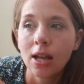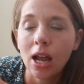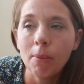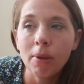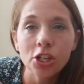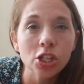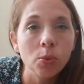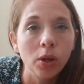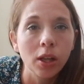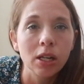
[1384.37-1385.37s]
I'm actually
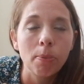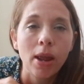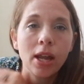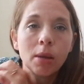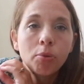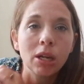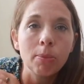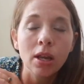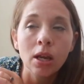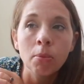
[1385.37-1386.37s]
willing to pay a
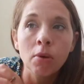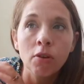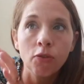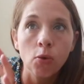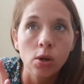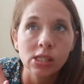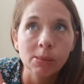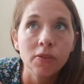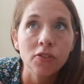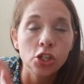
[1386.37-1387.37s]
premium for
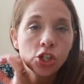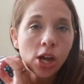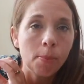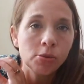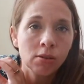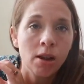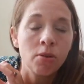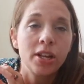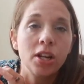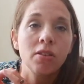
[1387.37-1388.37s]
some of the shops around here